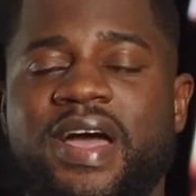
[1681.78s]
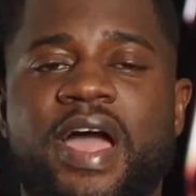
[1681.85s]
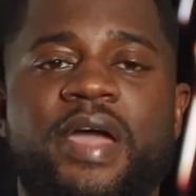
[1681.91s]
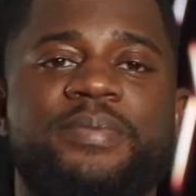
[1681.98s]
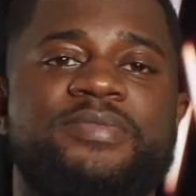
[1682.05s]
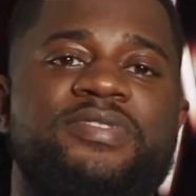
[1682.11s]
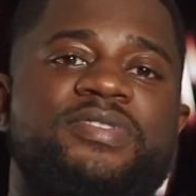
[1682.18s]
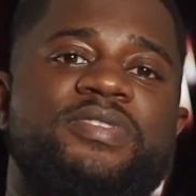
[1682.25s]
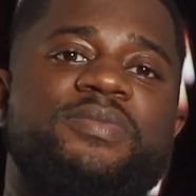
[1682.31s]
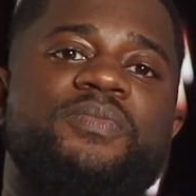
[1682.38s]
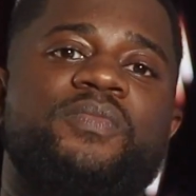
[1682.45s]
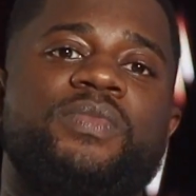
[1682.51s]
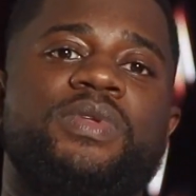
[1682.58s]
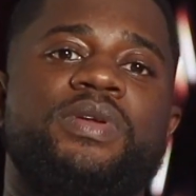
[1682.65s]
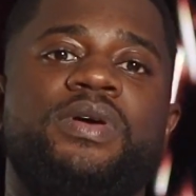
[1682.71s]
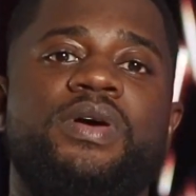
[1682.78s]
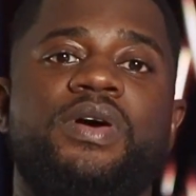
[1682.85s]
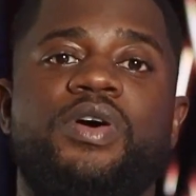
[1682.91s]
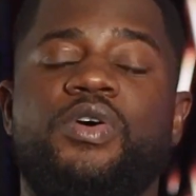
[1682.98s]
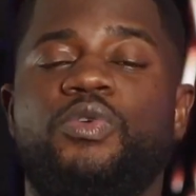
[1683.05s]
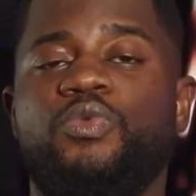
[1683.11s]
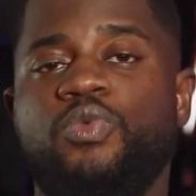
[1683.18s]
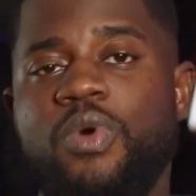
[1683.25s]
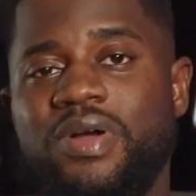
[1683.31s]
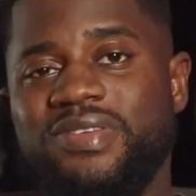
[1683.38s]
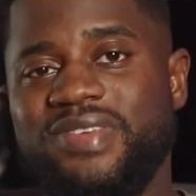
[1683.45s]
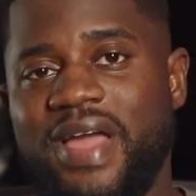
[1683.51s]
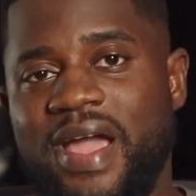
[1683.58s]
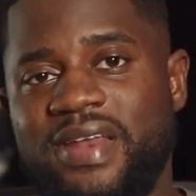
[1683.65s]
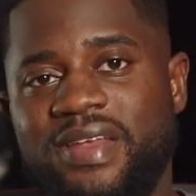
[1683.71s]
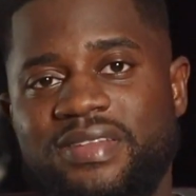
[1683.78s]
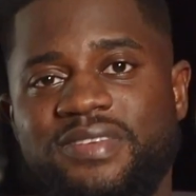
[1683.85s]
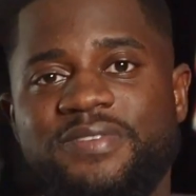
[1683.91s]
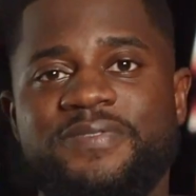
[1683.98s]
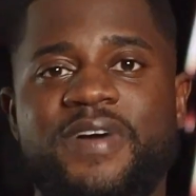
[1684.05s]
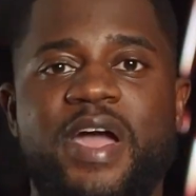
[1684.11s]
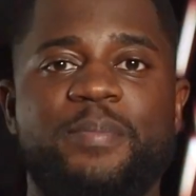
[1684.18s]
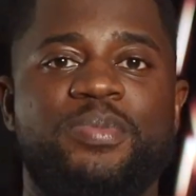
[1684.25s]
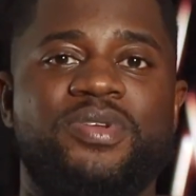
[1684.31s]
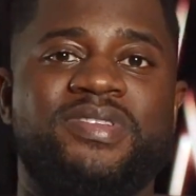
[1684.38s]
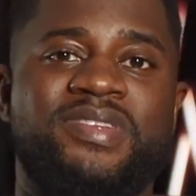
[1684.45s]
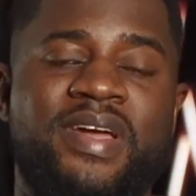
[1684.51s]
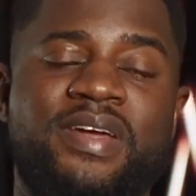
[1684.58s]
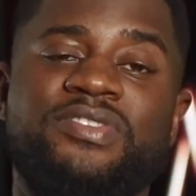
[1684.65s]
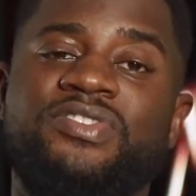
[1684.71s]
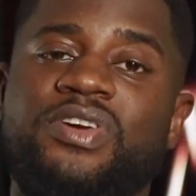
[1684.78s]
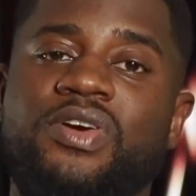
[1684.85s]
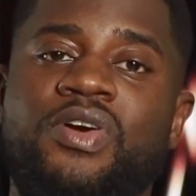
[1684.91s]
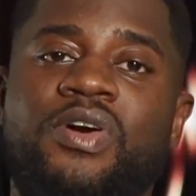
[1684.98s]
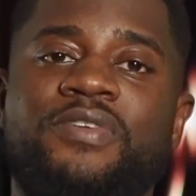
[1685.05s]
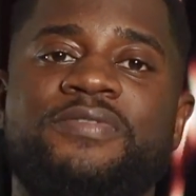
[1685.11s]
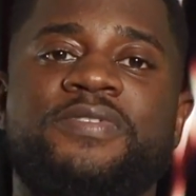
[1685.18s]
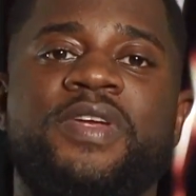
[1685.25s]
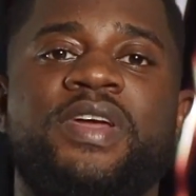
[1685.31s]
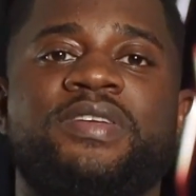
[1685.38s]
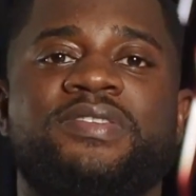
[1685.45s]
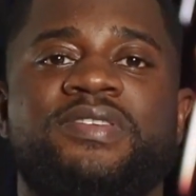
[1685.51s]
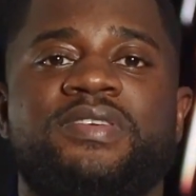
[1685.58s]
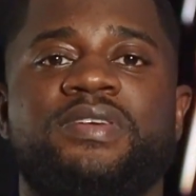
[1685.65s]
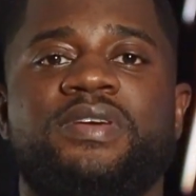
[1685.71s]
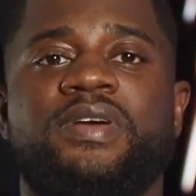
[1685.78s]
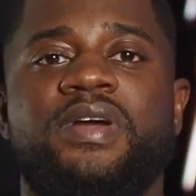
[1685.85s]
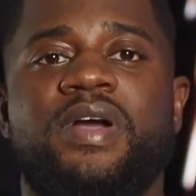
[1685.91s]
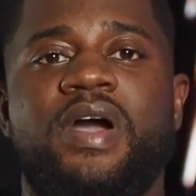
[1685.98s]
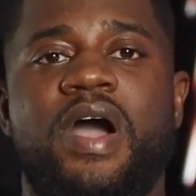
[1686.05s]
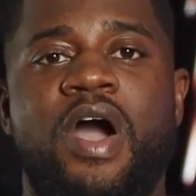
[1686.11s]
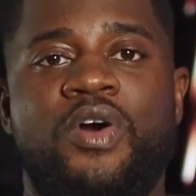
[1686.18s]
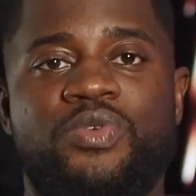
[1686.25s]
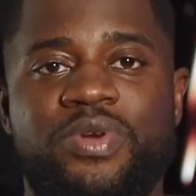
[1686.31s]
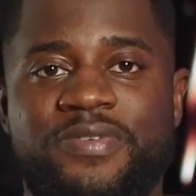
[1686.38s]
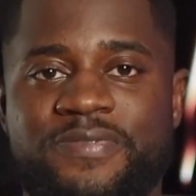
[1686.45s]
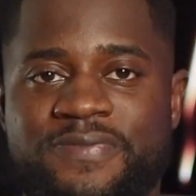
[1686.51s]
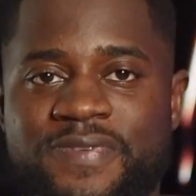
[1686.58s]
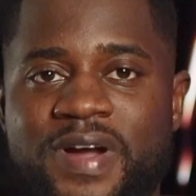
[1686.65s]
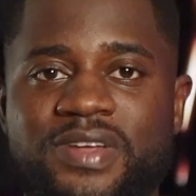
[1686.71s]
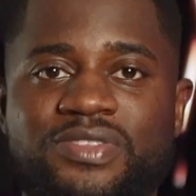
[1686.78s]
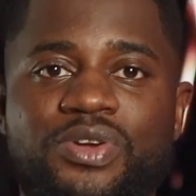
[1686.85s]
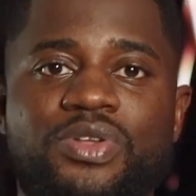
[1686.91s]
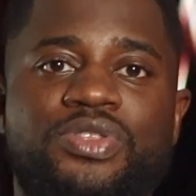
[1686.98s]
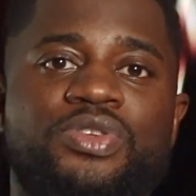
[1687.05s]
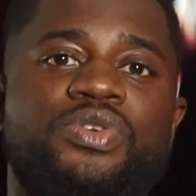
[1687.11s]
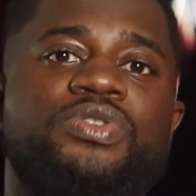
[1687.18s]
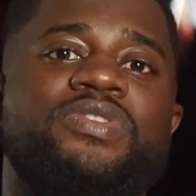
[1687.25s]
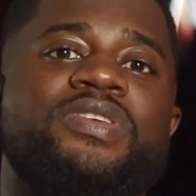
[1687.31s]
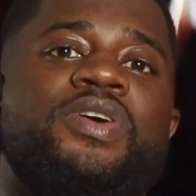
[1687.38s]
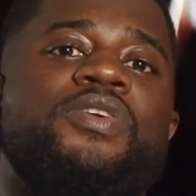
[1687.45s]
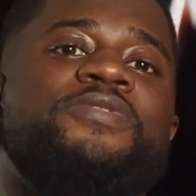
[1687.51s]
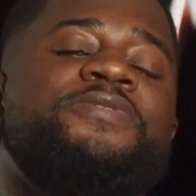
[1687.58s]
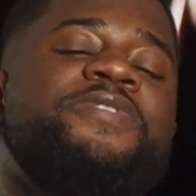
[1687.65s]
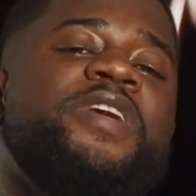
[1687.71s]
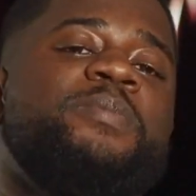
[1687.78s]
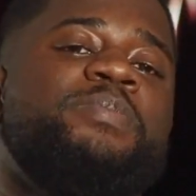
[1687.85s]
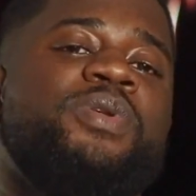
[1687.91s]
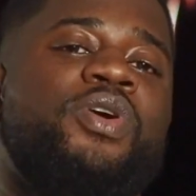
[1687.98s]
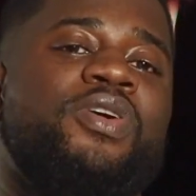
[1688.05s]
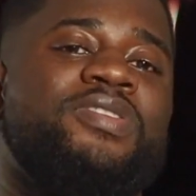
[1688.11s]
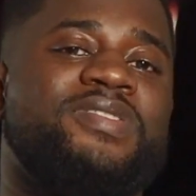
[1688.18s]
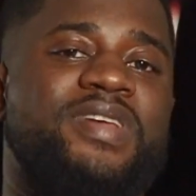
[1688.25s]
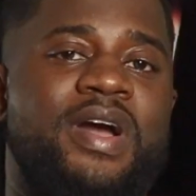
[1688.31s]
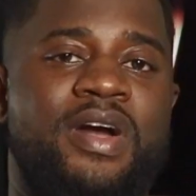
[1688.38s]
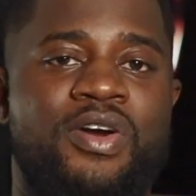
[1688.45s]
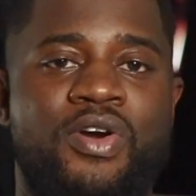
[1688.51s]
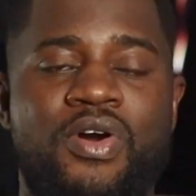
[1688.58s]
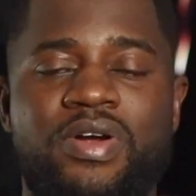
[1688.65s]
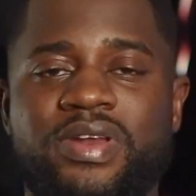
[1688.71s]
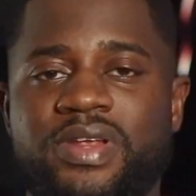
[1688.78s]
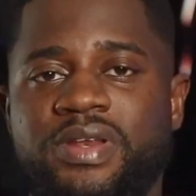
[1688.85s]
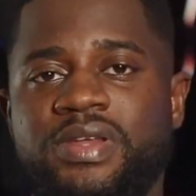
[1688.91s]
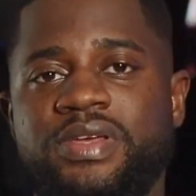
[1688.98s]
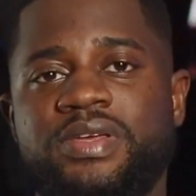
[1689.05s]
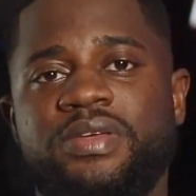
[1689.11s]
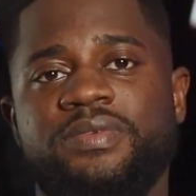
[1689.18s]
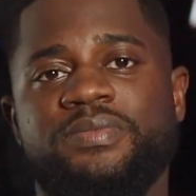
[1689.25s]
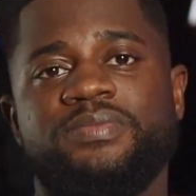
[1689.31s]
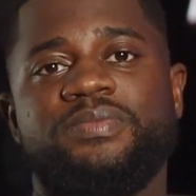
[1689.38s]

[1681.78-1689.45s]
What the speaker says: types. Once I identify potential conflicts, I'll refactor those config blocks accordingly.